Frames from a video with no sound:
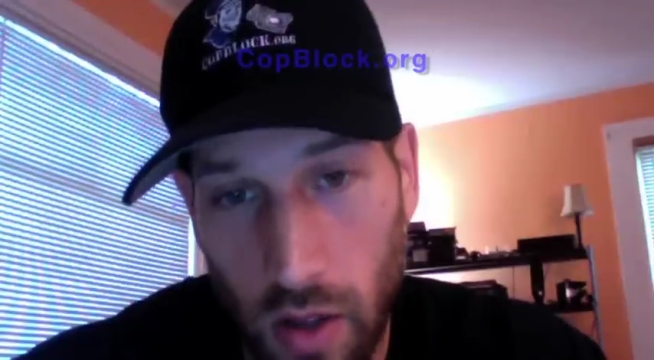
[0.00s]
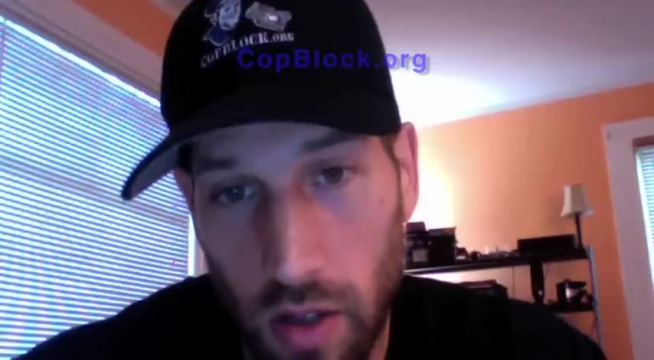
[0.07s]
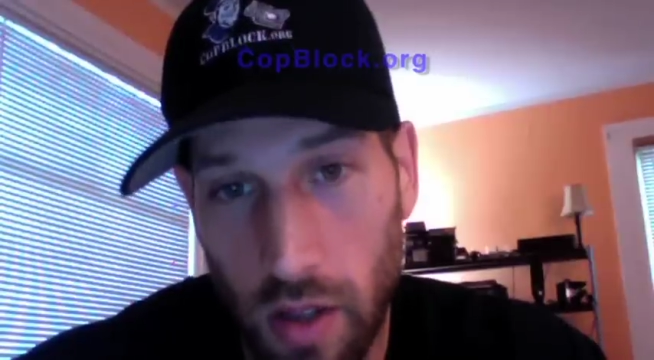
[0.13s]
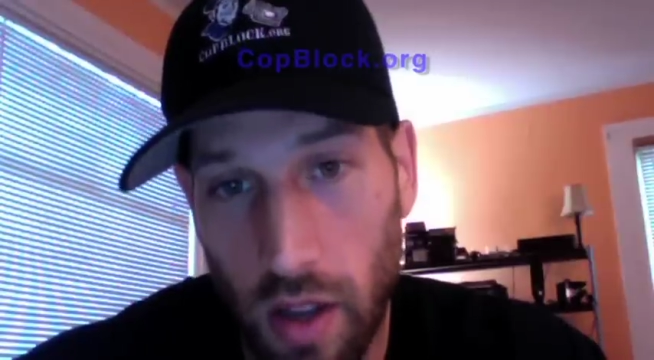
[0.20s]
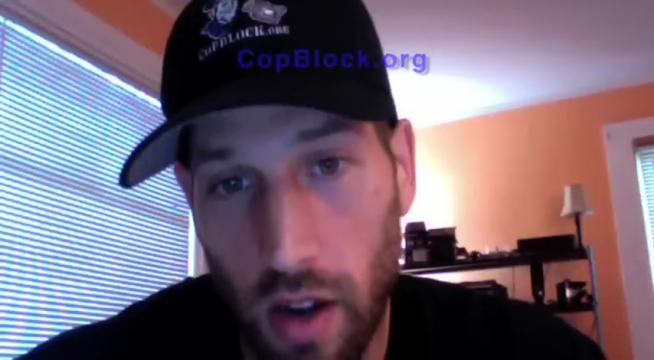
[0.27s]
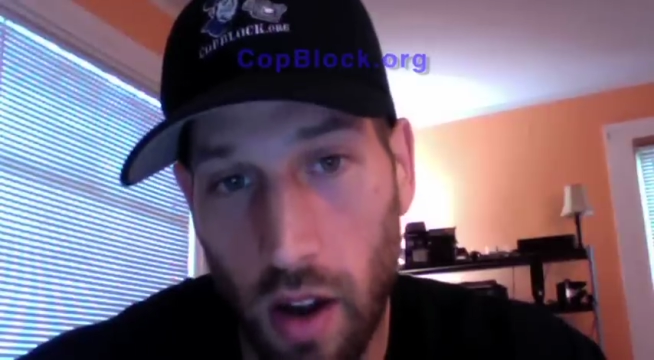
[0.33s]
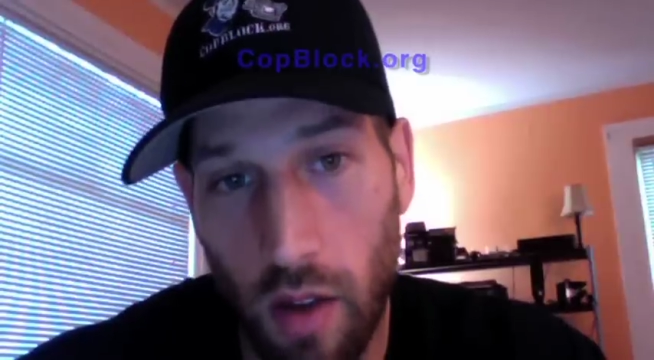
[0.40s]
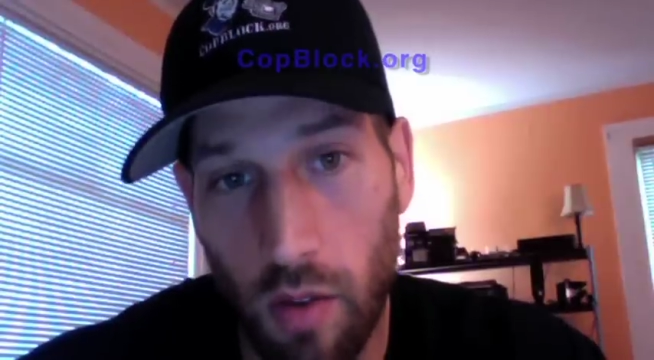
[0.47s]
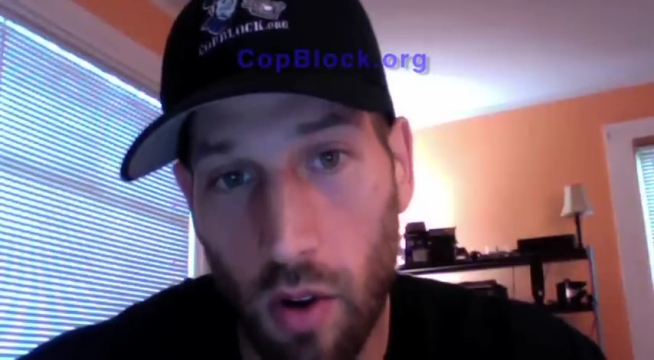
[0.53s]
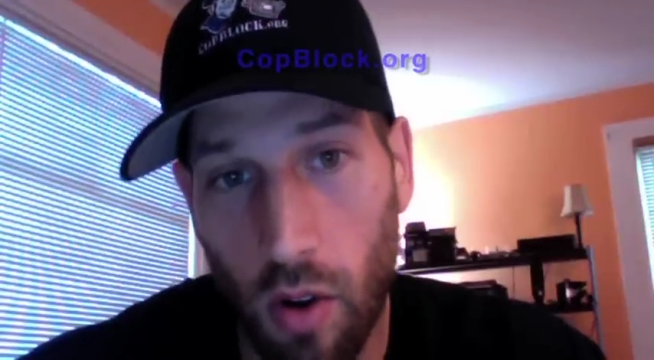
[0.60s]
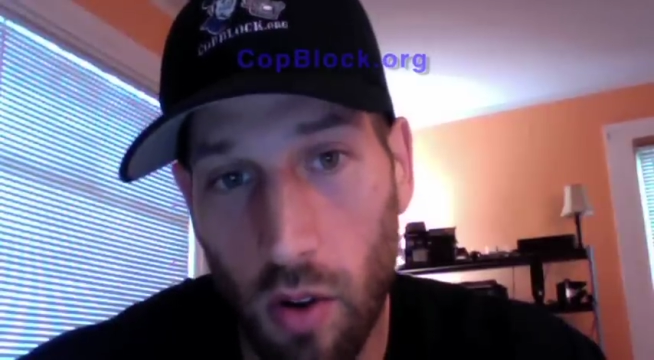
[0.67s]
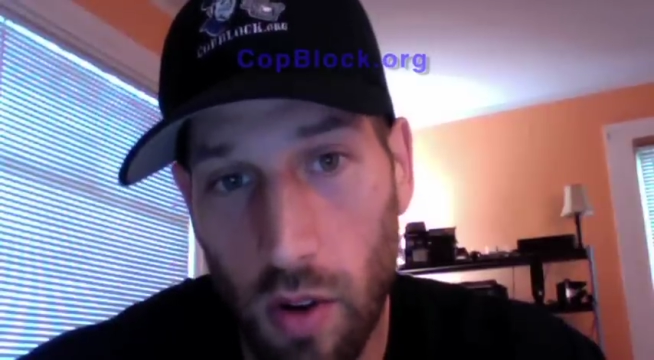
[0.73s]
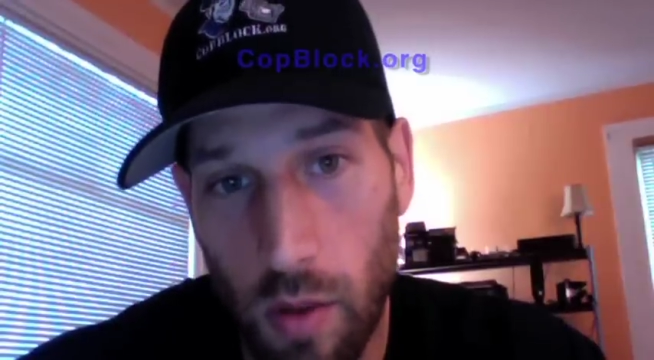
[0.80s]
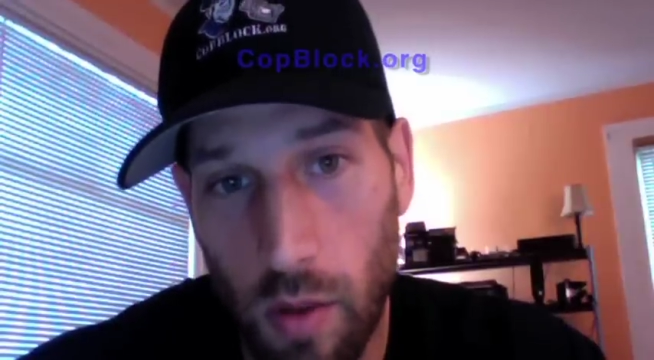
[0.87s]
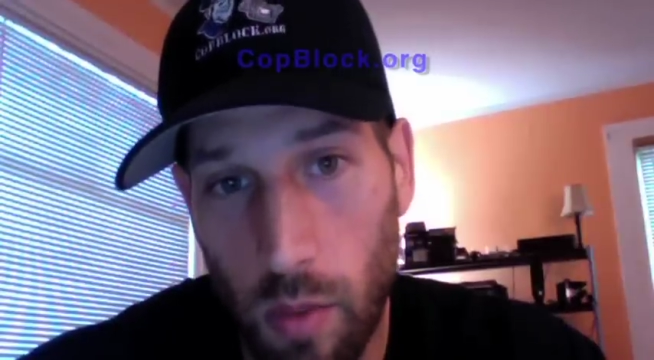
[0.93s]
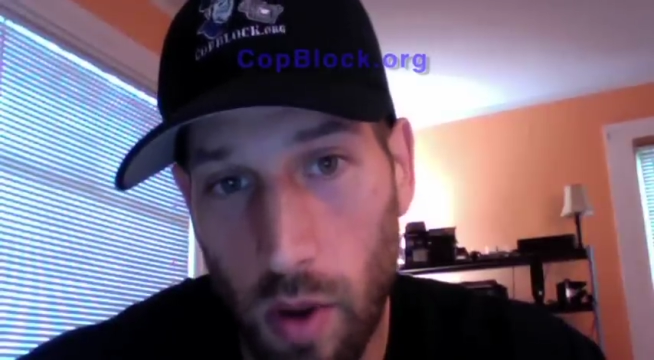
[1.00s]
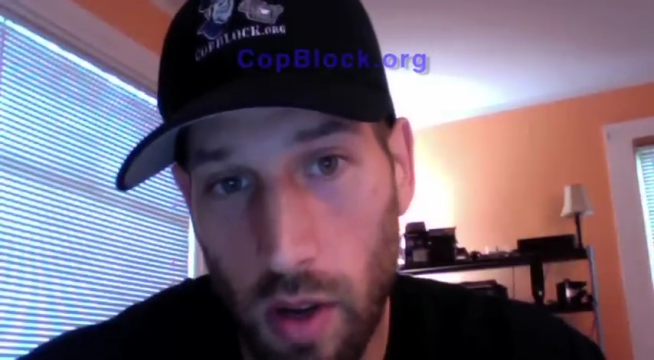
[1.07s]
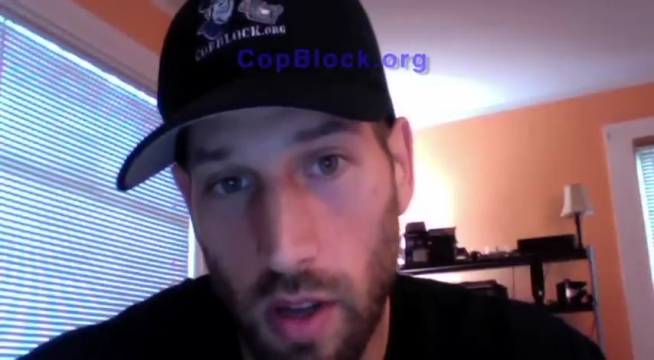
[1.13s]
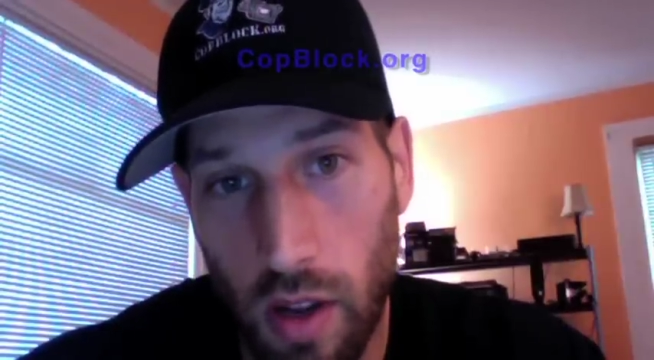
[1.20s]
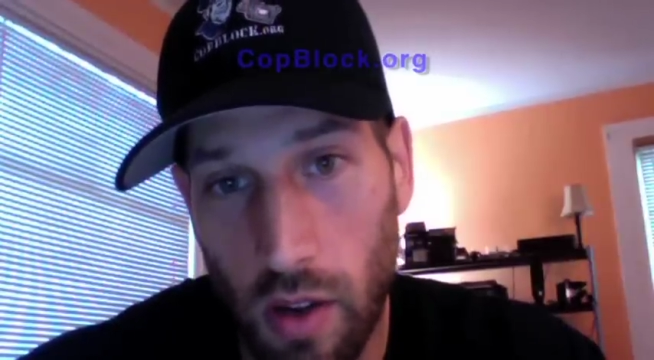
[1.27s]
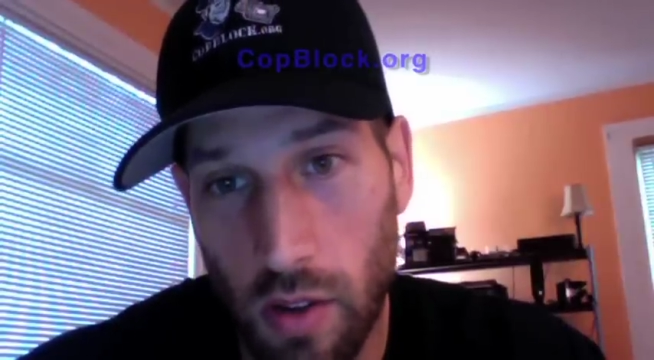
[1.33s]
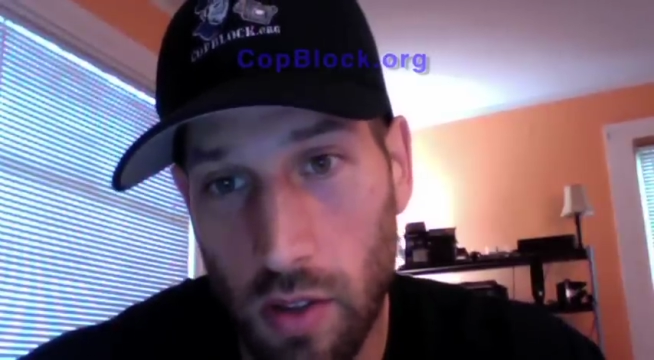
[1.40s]
and that haven't hurt
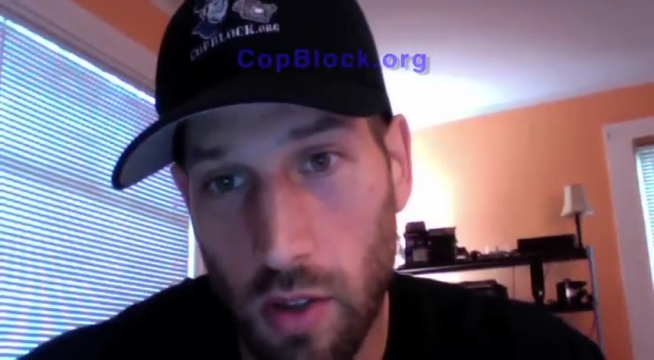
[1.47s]
anybody else.